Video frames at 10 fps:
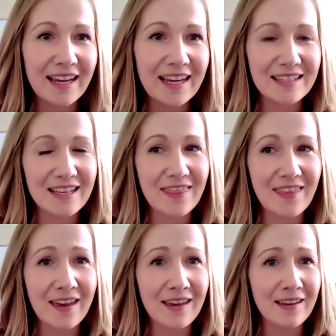is that
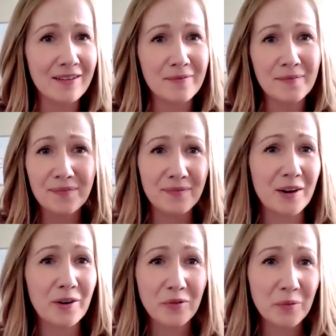they
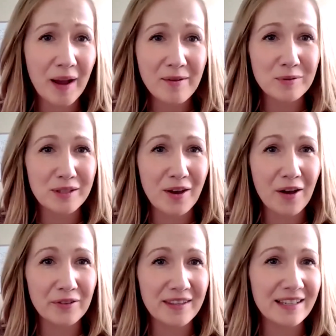they're overwhelmed with
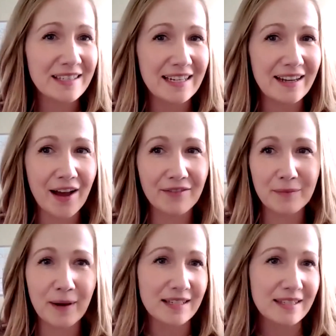all the things they now have to